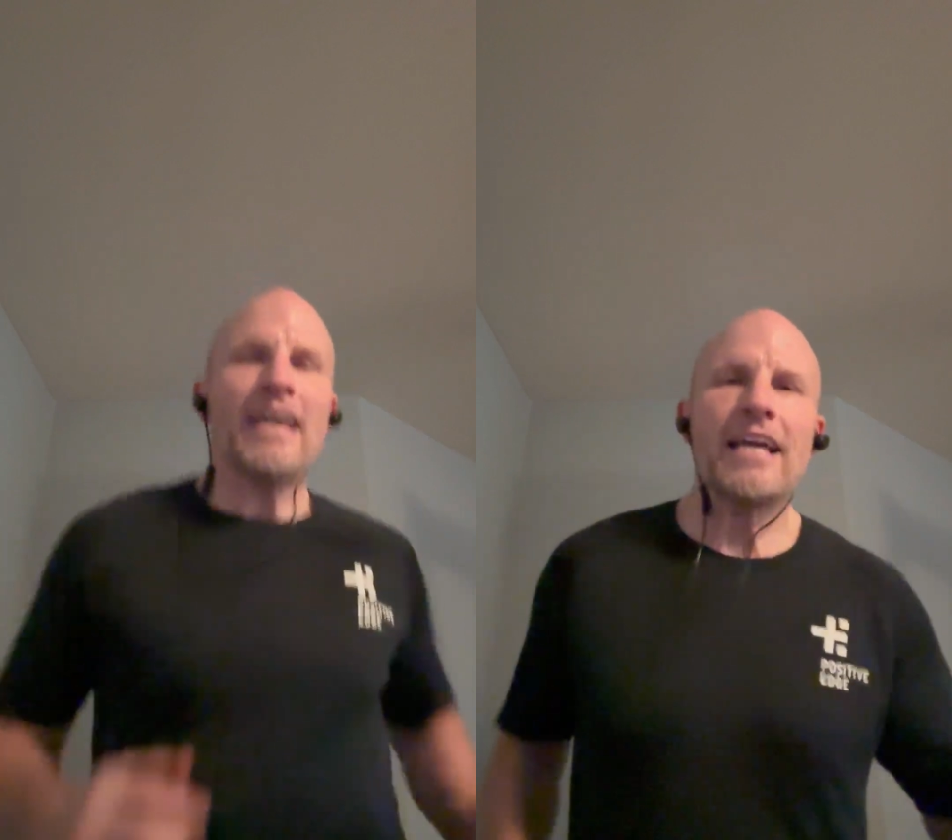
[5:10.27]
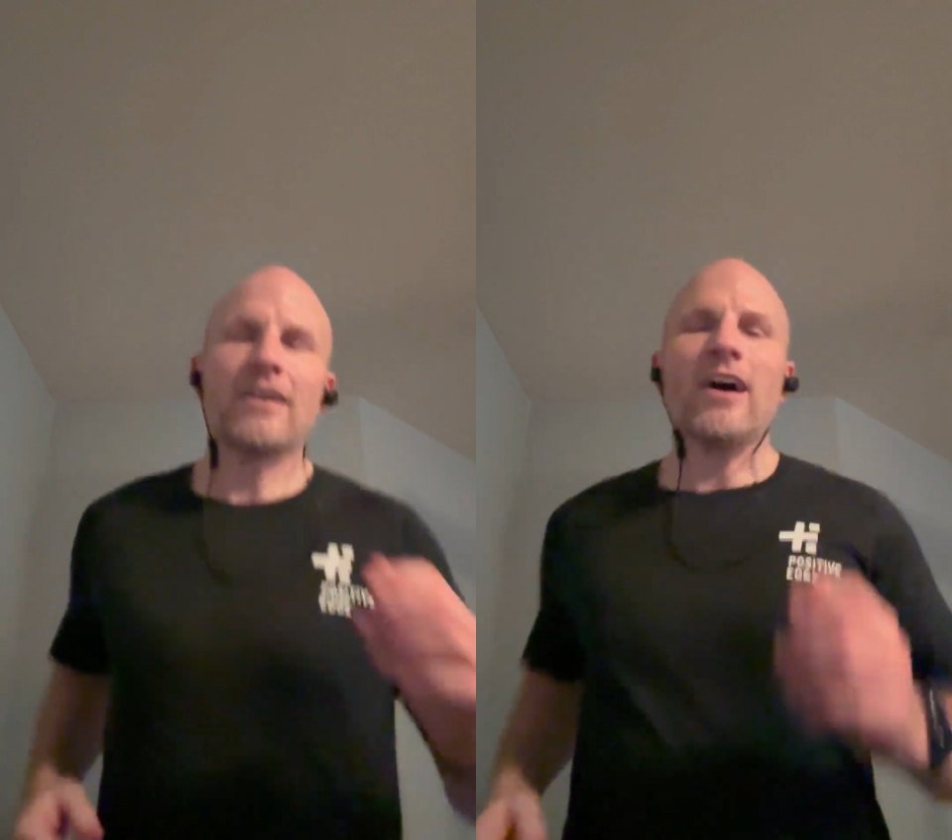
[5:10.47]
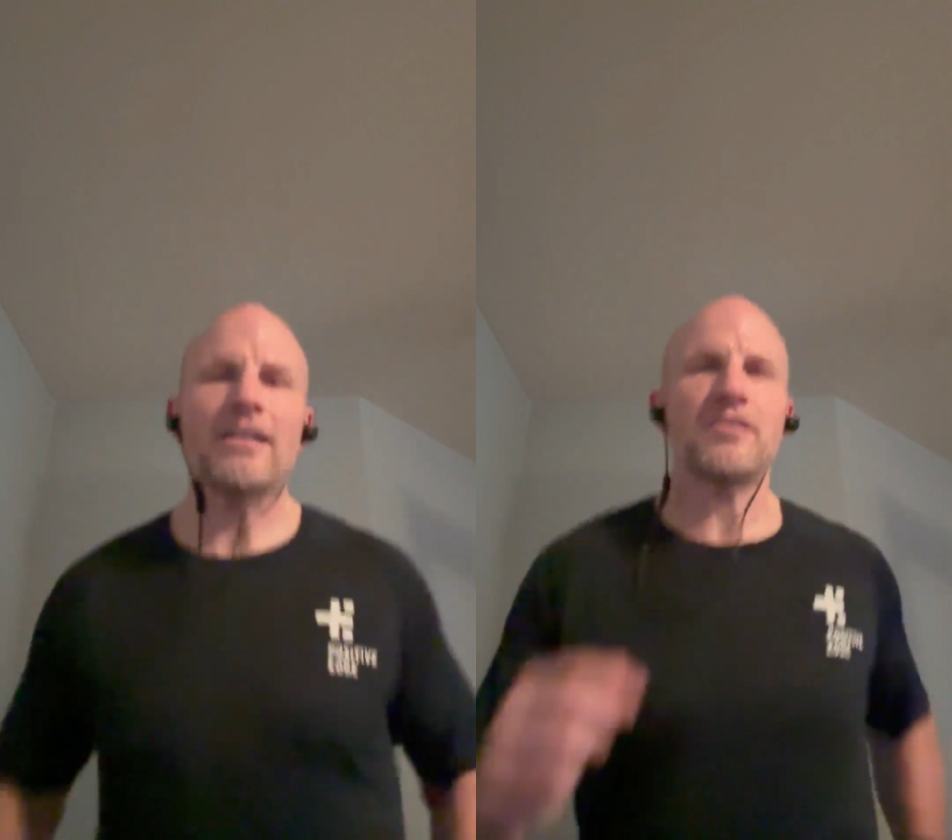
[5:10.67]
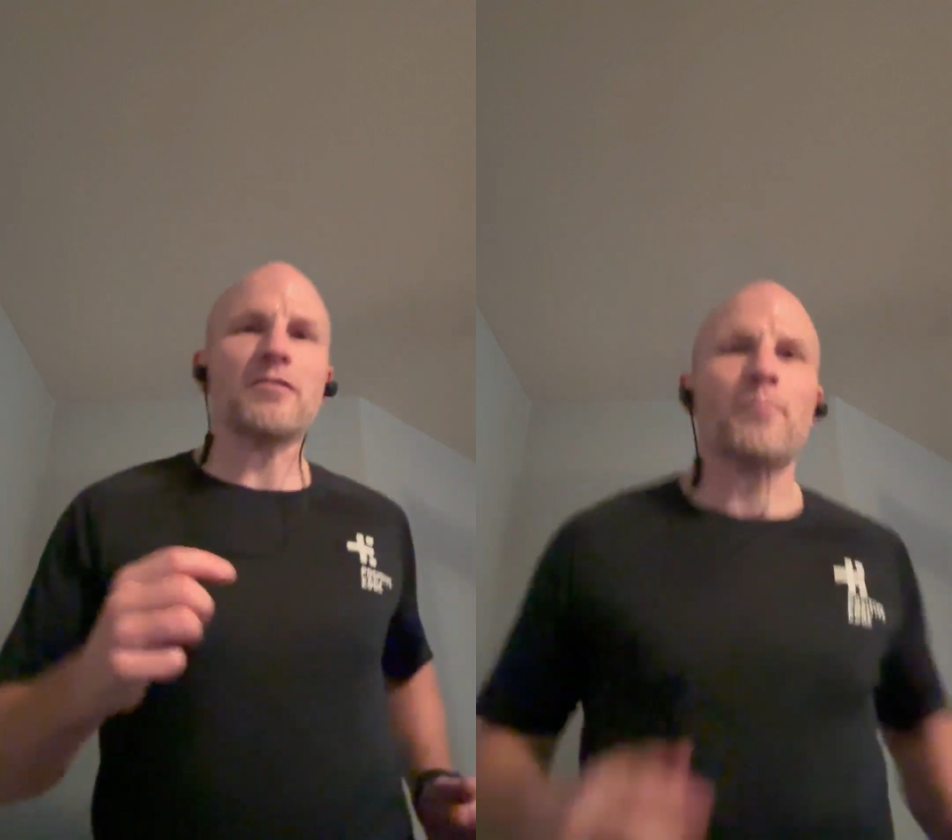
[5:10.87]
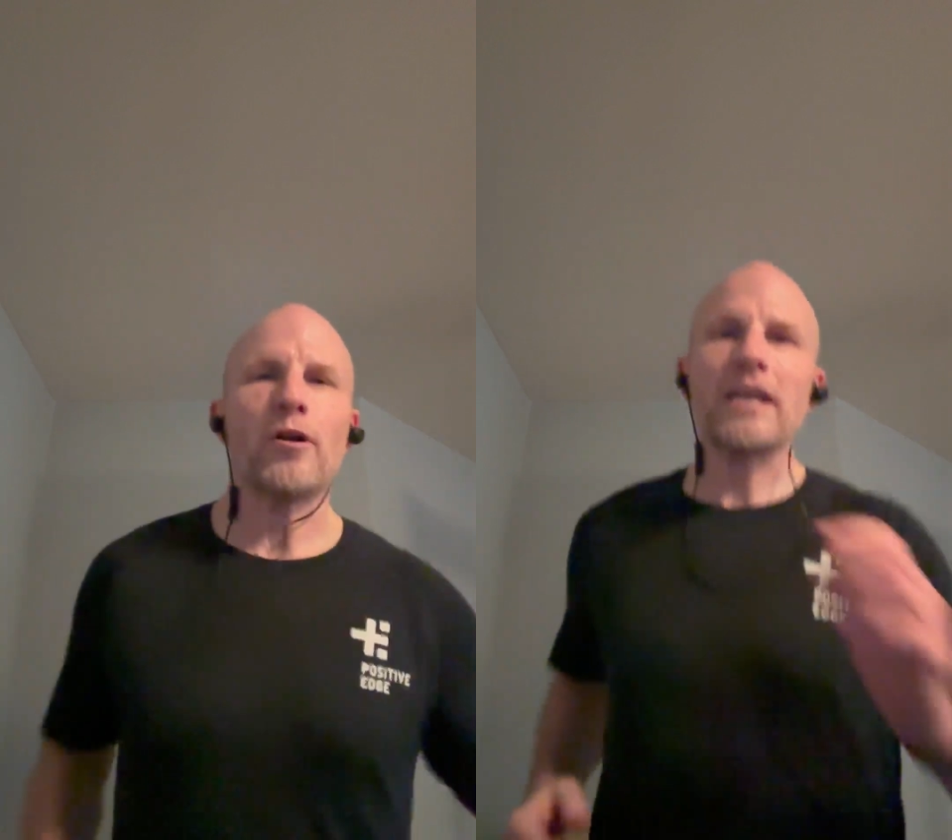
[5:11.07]
it causes a
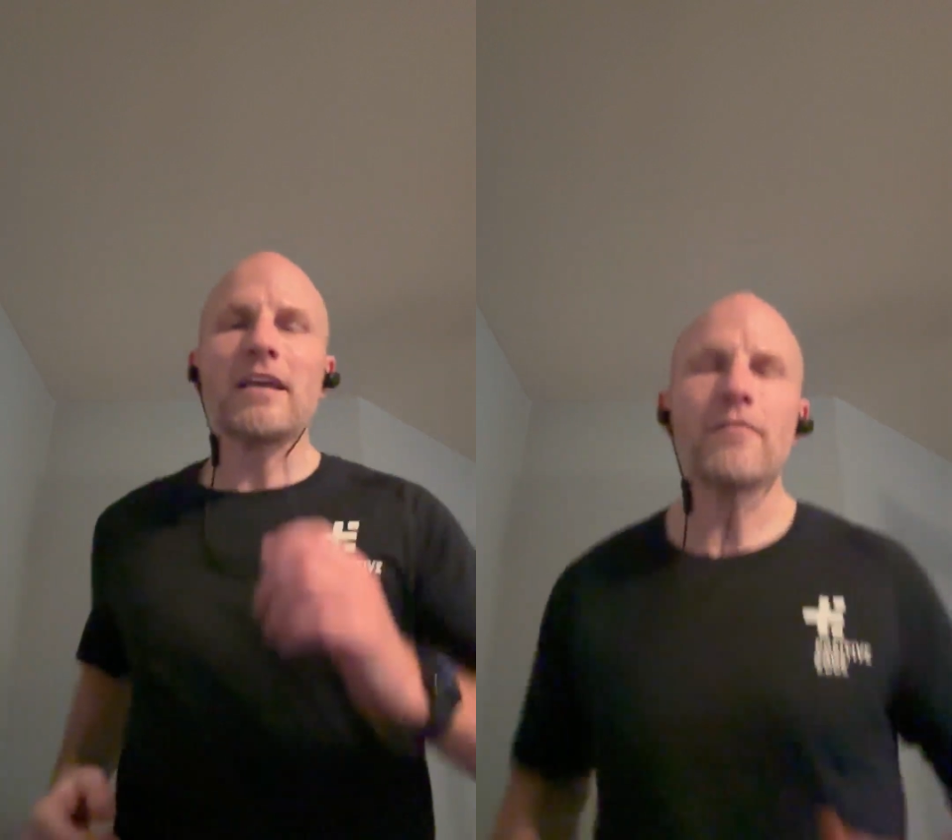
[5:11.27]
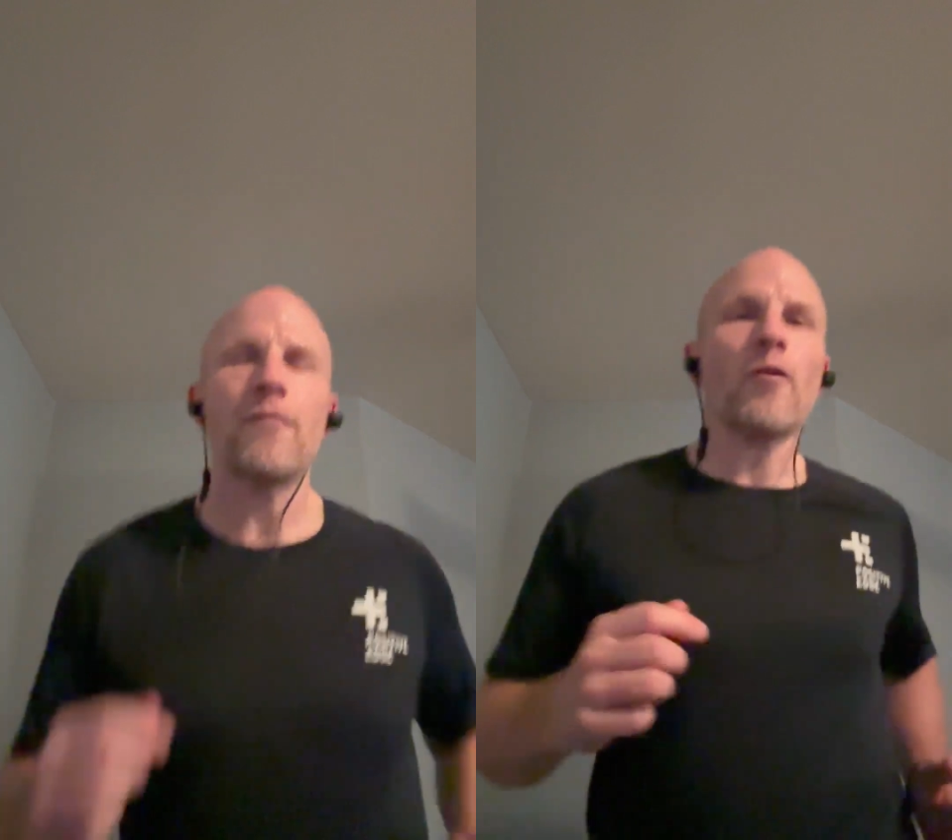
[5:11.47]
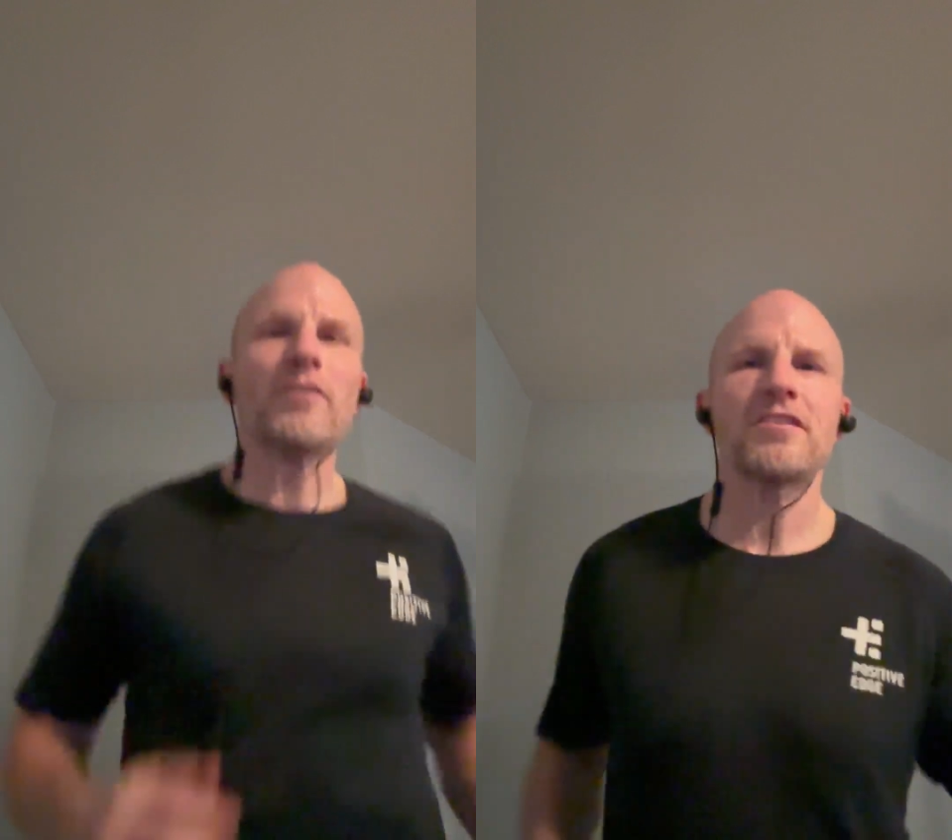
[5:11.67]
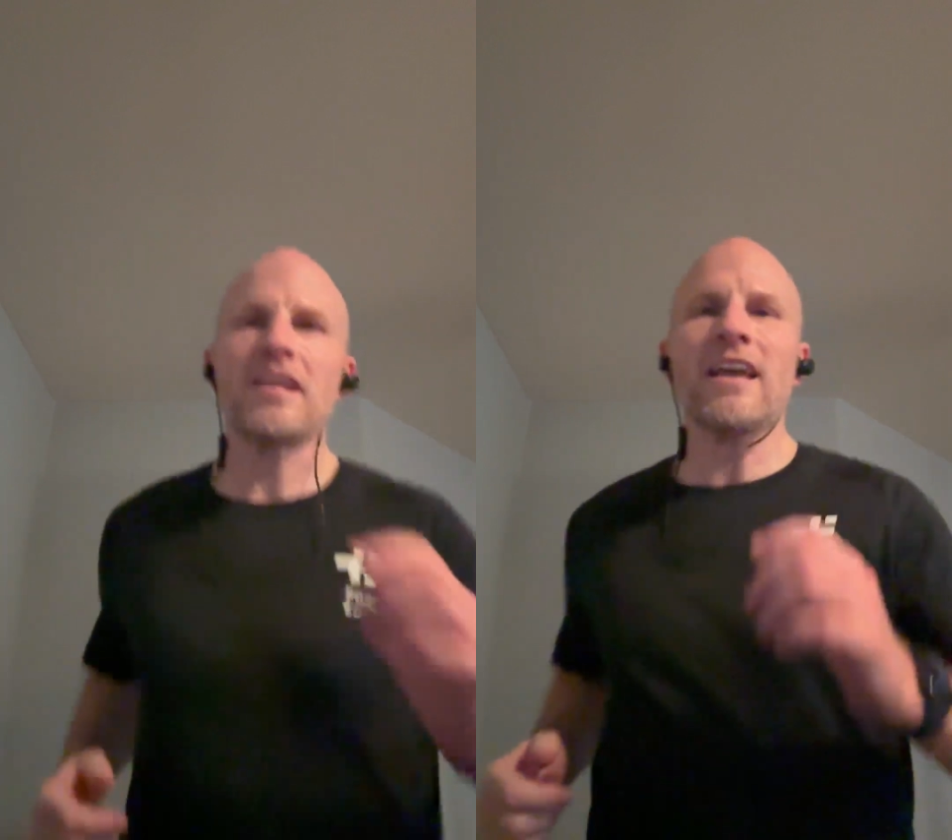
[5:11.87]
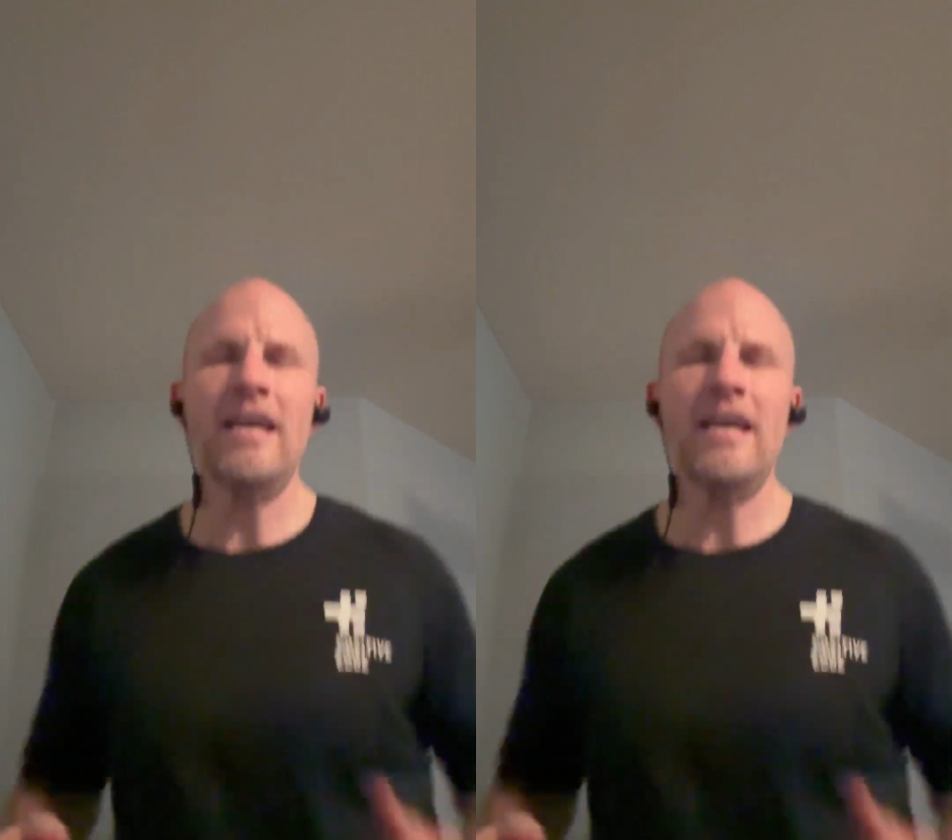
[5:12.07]
braking force,